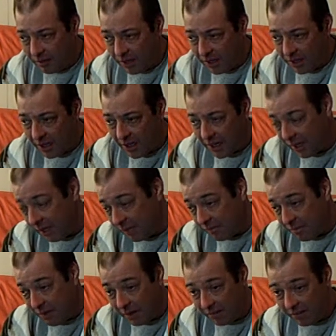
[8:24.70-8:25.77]
Then again,
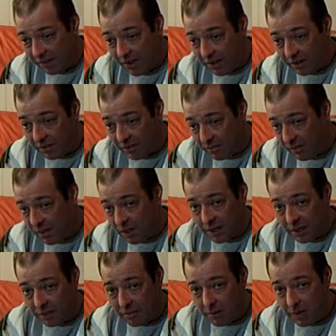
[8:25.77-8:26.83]
you might find
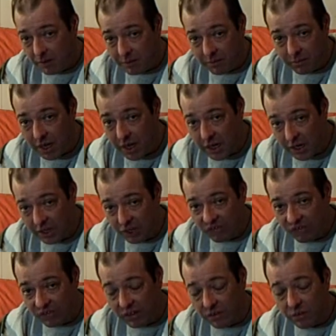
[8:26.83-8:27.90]
somebody that made some kind of
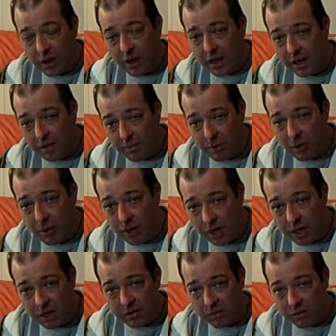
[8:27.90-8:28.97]
goofy threat at a
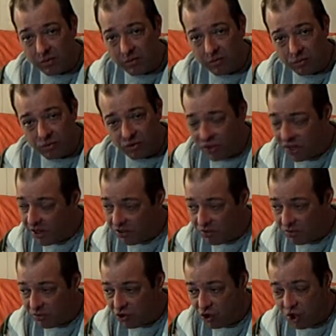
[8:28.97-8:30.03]
party and was saying
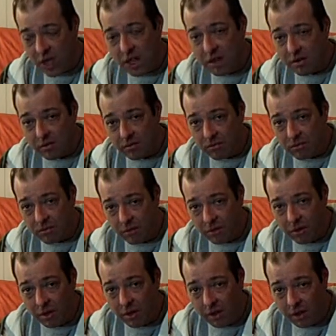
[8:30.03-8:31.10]
some shit.
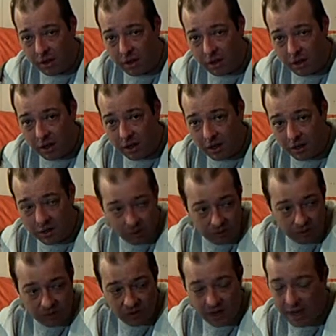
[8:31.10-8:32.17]

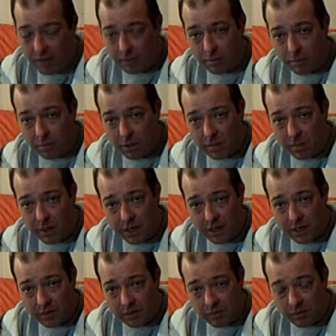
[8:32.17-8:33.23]
And we snapped them in the
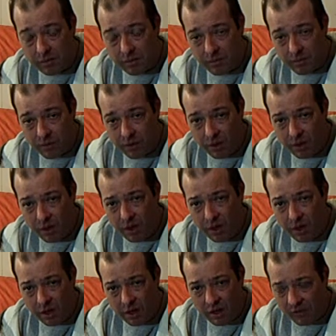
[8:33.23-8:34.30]
bud.
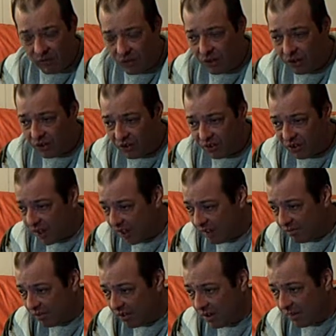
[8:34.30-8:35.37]
If you can
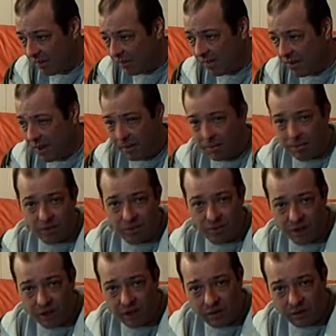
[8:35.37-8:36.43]
save
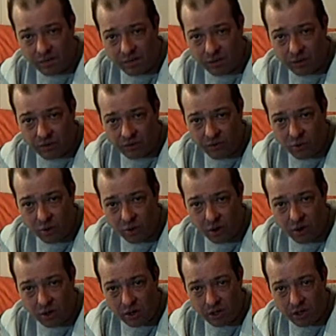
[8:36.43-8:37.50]
75% of what's
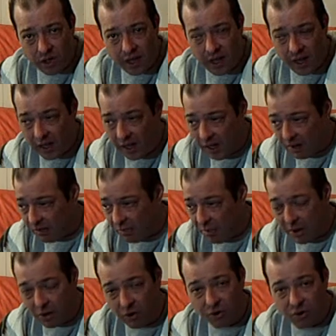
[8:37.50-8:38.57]
going on today, that's
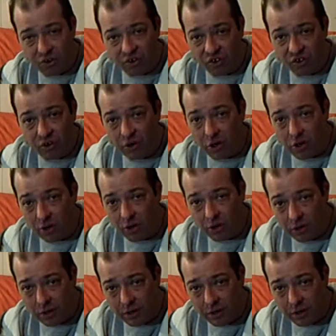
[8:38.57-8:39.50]
better than zero.